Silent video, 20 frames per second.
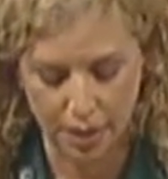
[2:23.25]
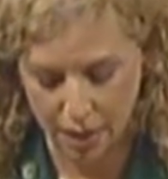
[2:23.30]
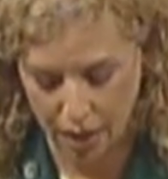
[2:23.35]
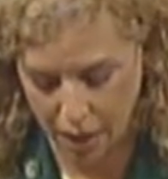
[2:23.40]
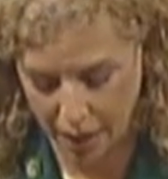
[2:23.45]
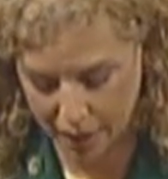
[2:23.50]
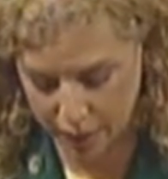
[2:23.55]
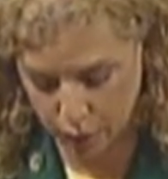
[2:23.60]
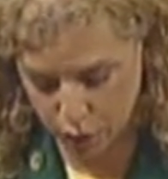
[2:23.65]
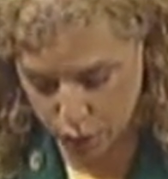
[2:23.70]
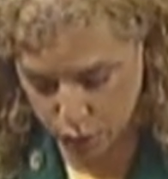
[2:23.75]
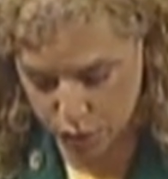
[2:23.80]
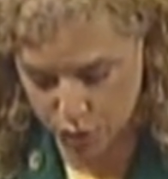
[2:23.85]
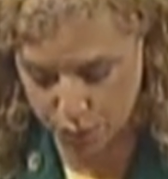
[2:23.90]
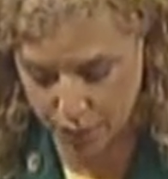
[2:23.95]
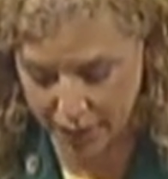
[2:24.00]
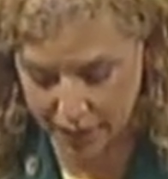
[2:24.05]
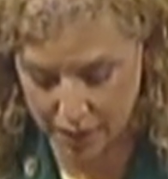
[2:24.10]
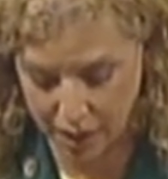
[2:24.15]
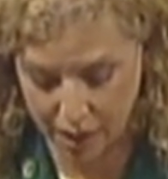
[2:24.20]
I urge
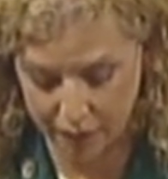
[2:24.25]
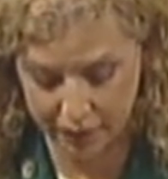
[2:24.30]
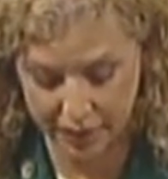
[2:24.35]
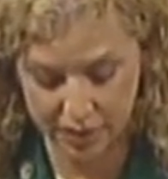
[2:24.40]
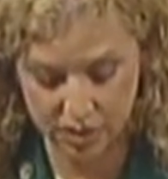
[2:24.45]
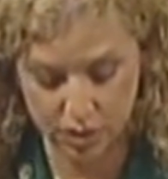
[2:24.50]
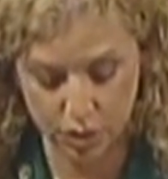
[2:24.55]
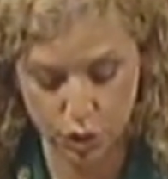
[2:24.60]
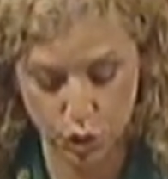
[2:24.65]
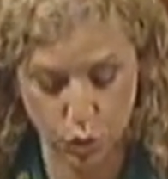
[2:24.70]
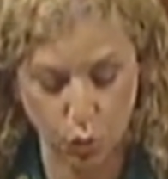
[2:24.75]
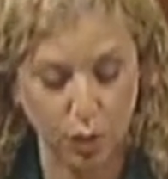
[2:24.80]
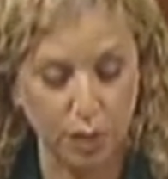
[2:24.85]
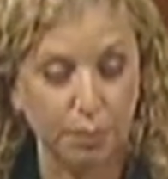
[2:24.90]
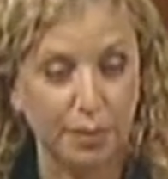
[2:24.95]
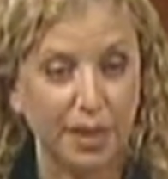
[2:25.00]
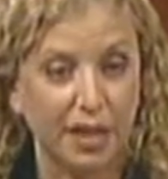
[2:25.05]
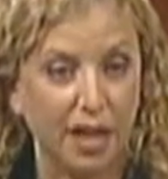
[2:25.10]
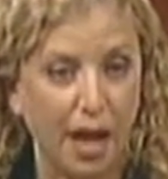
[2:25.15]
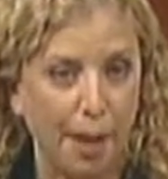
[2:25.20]
my colleagues to join
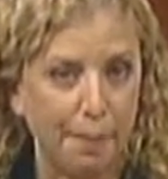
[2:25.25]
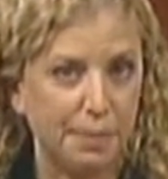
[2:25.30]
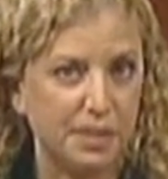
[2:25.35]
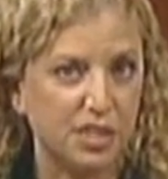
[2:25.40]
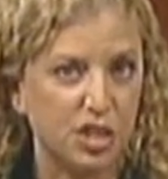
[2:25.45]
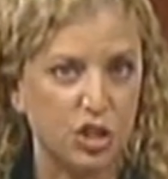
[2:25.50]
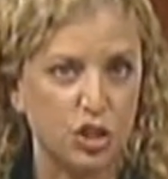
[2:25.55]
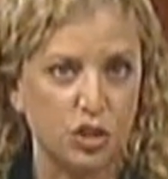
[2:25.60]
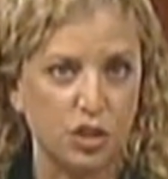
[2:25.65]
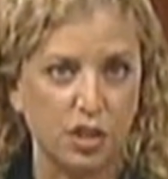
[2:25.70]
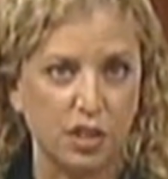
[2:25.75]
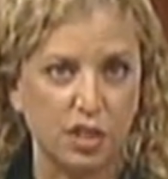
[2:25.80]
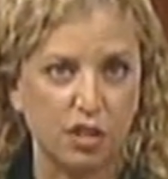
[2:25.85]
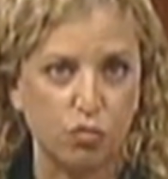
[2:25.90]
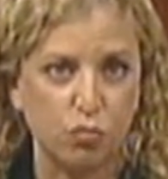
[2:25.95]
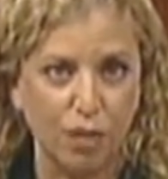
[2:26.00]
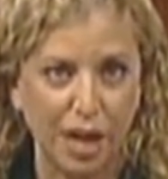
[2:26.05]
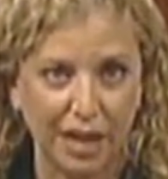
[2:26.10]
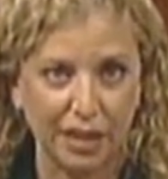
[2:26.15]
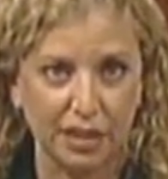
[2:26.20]
me in opposition to
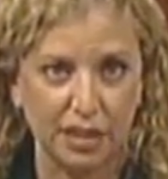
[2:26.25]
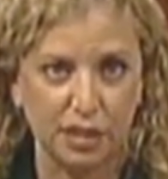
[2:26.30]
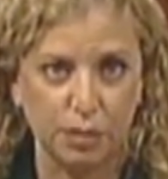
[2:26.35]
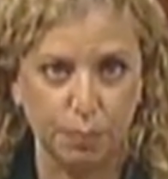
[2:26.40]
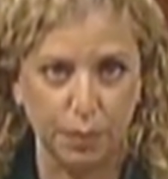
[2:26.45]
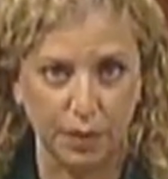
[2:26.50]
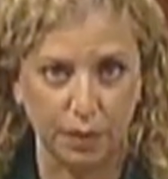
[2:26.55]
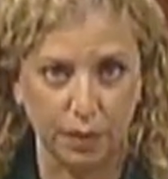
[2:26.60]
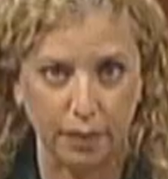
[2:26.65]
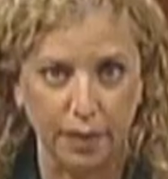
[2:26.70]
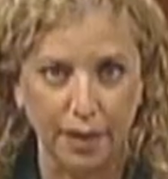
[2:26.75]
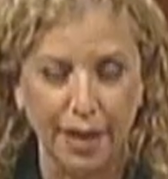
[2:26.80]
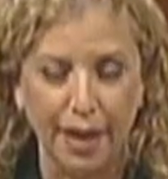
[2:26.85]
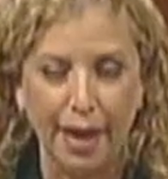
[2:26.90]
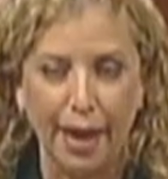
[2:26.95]
this reckless bill